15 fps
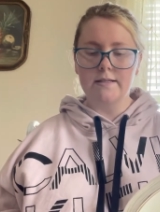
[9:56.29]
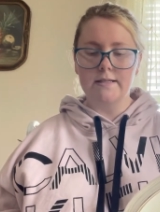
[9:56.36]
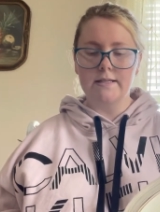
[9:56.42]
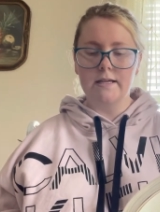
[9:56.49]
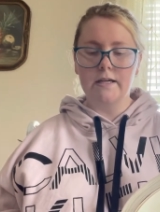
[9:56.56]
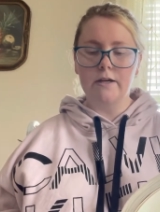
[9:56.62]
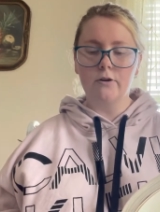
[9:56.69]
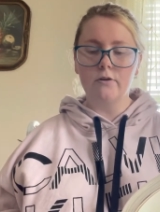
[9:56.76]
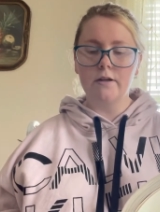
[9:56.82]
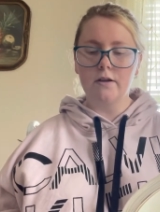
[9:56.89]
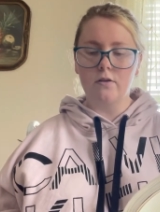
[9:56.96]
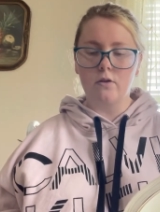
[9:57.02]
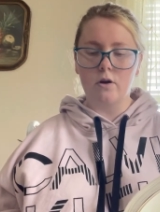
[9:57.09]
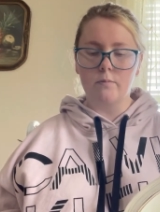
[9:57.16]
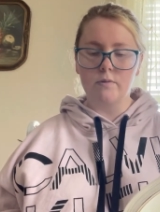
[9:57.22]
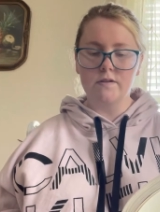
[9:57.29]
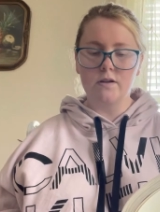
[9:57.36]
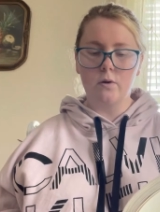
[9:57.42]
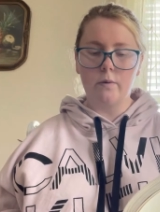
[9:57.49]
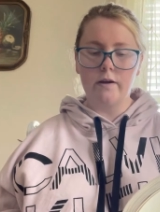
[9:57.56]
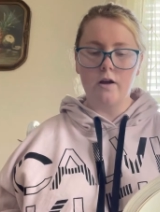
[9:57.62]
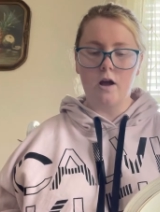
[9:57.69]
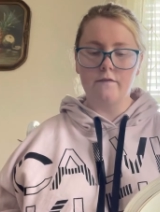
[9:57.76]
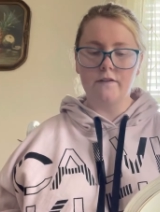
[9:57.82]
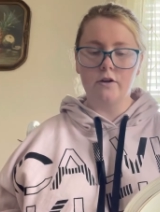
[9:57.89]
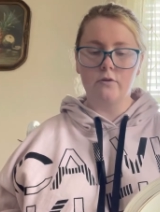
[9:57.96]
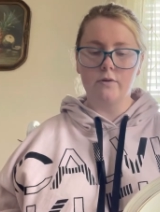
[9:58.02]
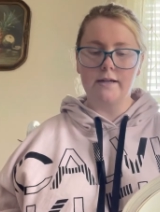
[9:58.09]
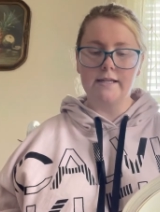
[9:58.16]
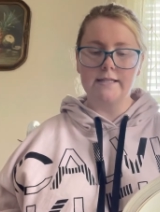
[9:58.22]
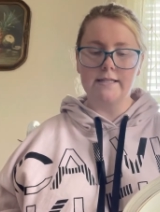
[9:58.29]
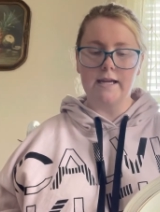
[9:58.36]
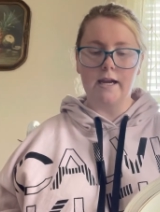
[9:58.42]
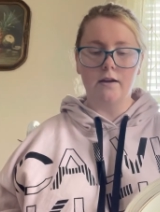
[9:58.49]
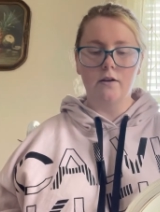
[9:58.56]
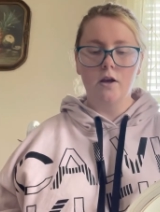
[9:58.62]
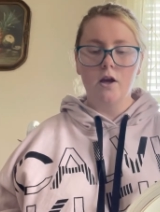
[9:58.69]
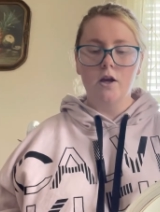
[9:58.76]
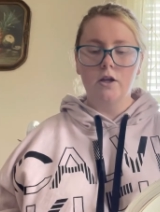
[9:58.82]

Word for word: the security alarm was going off at Green Scene.